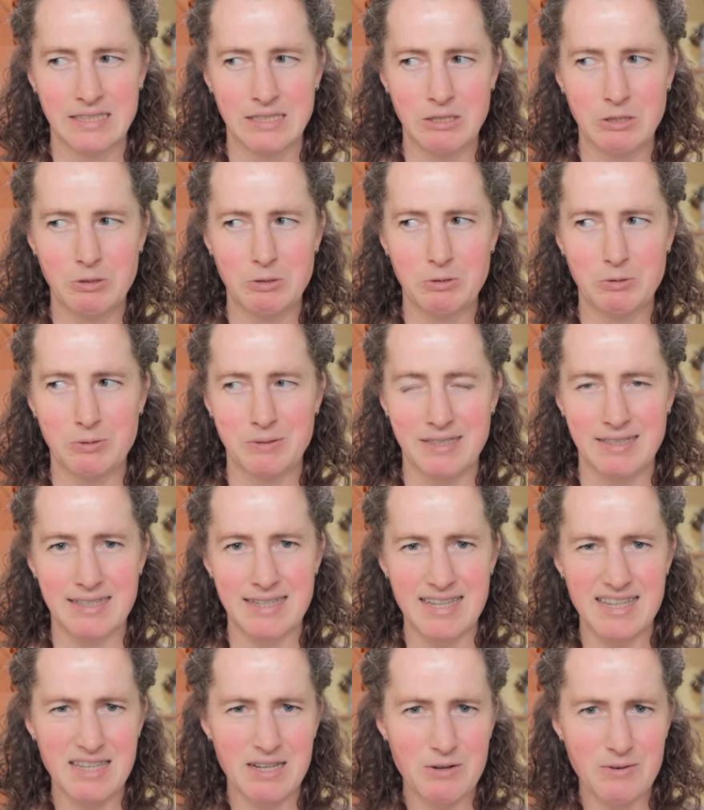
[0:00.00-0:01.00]
ooh,
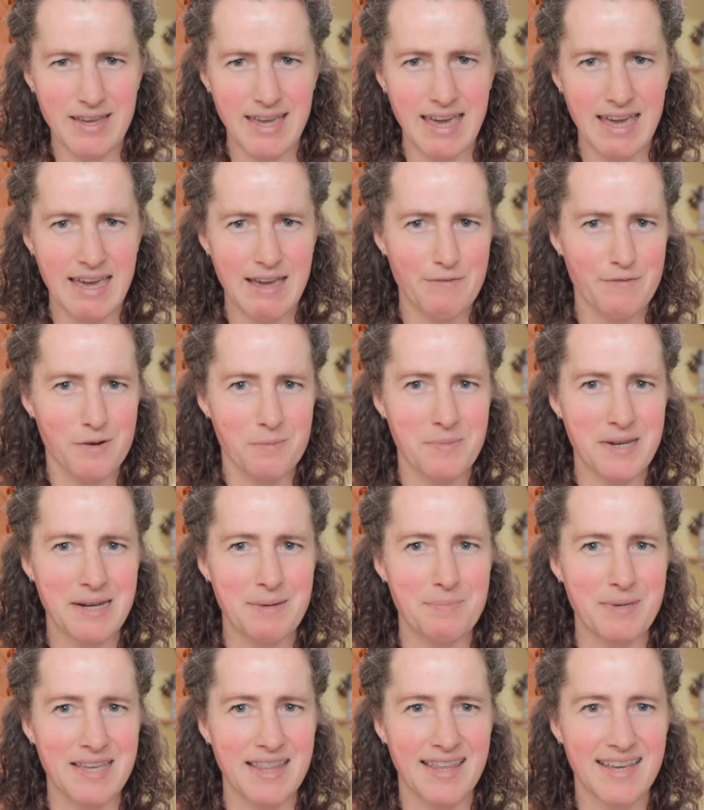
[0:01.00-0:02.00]
is it okay for me to
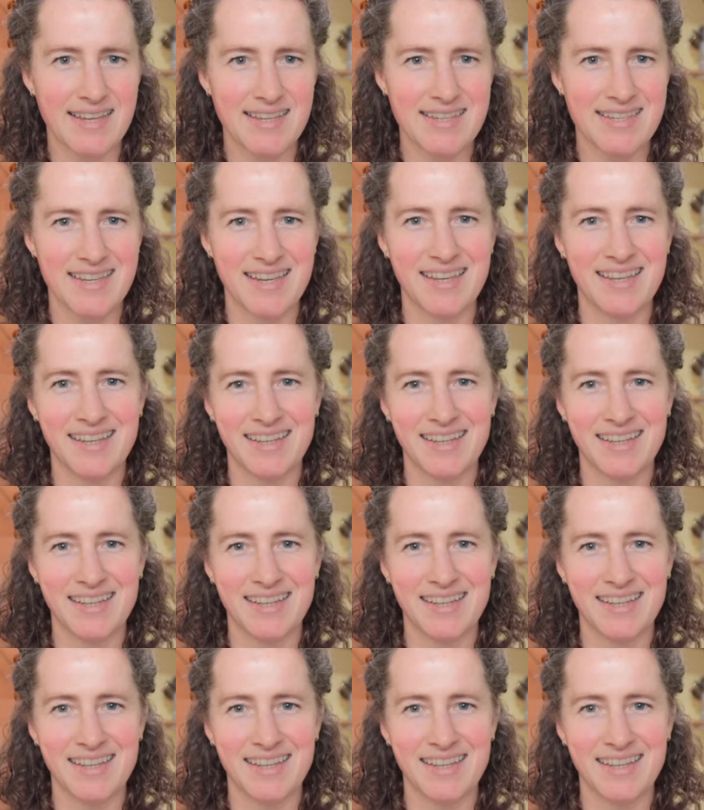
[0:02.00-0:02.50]
be this?